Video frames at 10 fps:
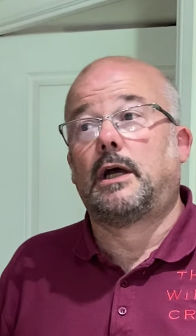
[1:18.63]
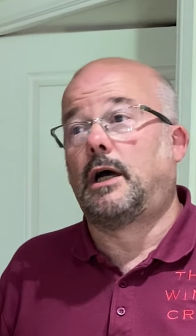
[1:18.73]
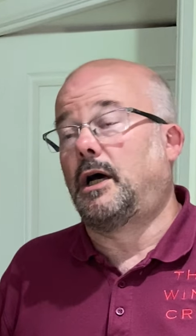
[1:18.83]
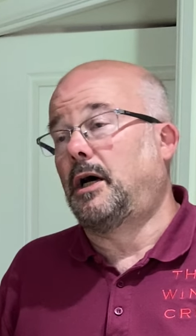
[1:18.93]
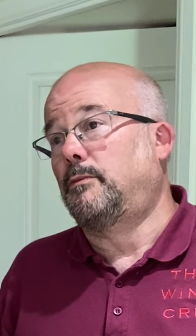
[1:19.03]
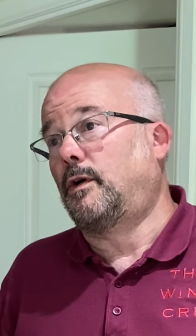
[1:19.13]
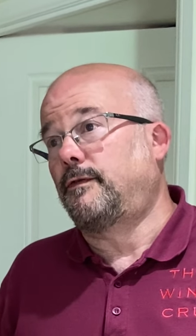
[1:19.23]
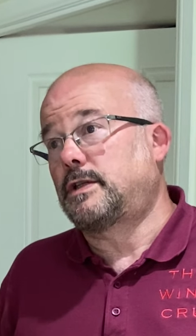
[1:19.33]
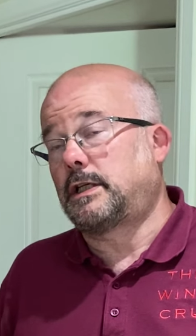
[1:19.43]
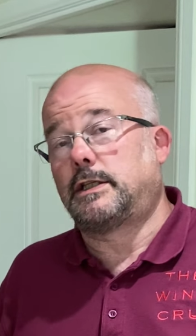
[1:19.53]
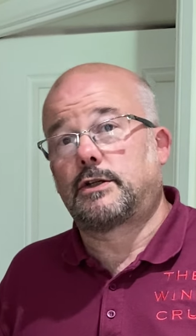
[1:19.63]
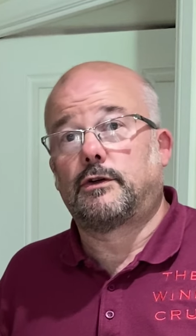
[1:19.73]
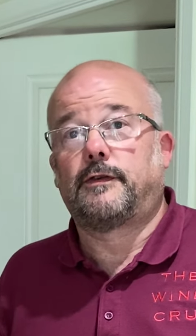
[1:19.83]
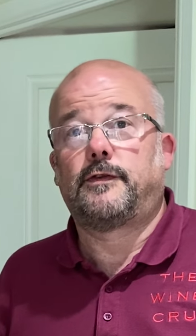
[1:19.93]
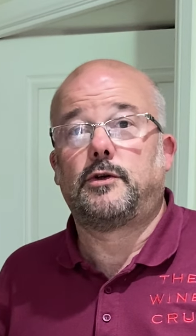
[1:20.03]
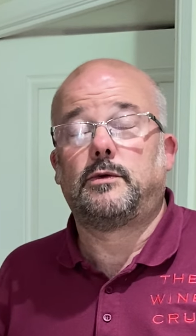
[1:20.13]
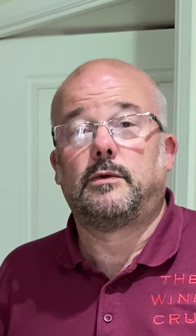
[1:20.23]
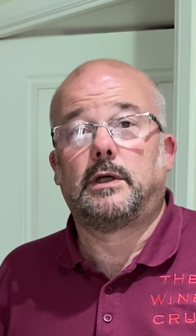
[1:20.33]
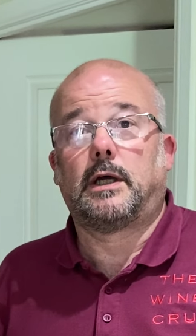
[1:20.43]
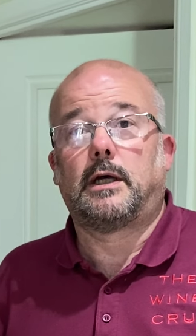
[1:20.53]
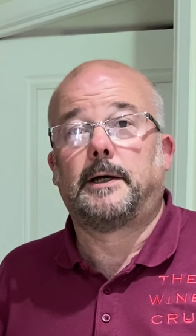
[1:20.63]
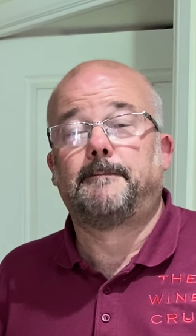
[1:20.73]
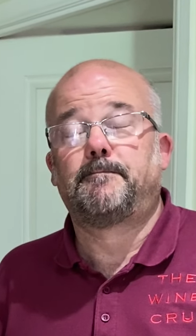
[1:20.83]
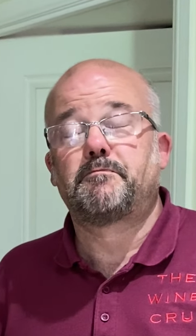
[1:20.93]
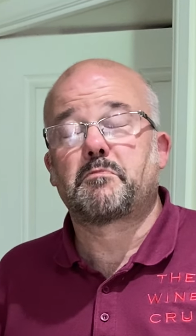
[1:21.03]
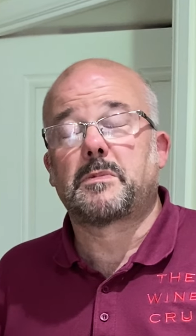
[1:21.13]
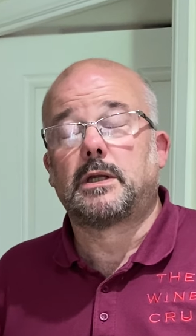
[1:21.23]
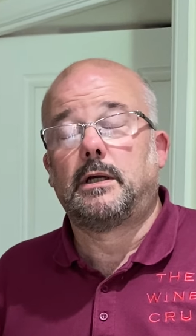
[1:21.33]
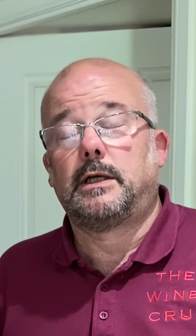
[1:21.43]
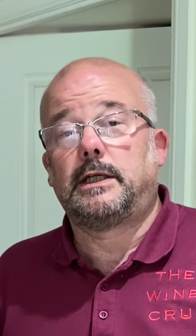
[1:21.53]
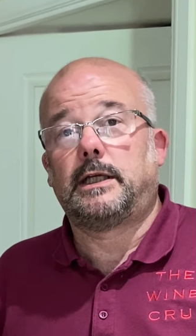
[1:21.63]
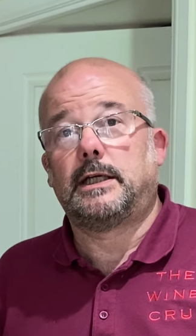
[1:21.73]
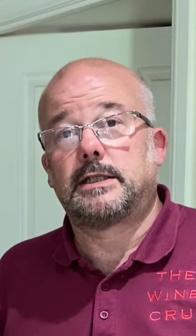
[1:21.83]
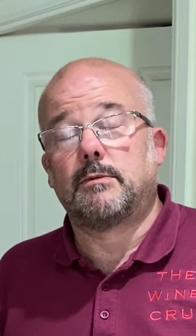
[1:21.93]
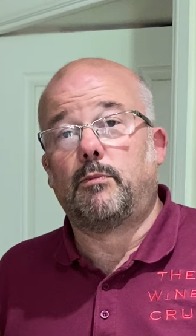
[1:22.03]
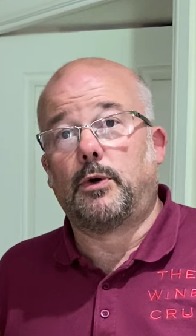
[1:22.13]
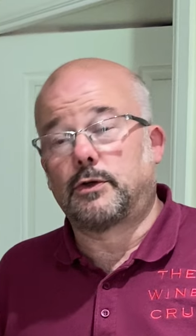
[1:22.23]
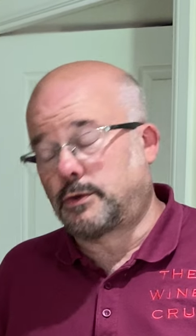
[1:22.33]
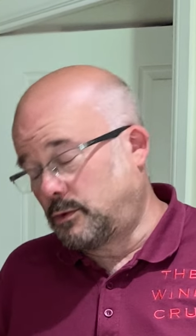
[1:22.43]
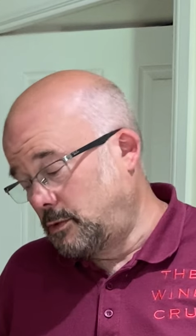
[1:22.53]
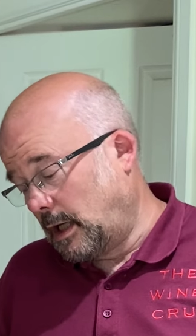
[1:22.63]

Obviously, it's got a few years in bottle